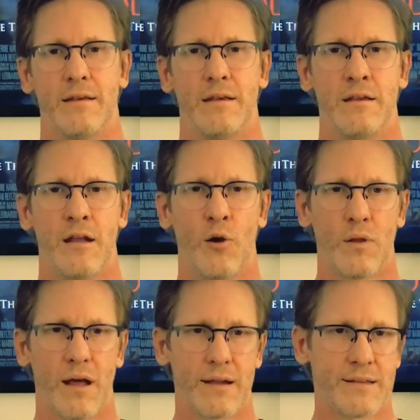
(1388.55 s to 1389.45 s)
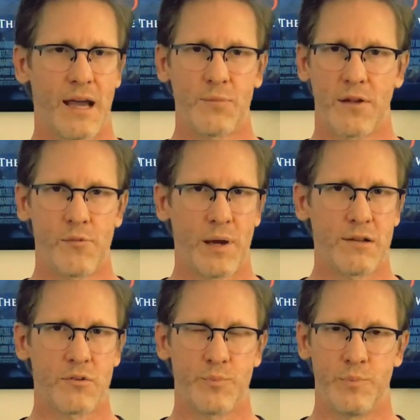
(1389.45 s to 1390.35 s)
A lot of times
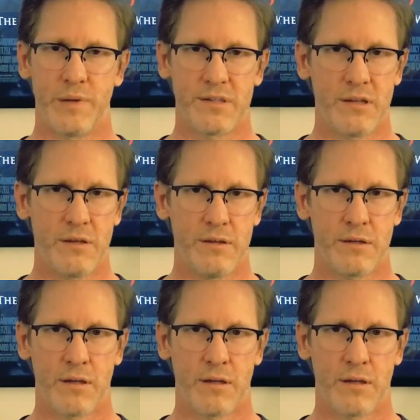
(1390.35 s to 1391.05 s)
everybody's busy,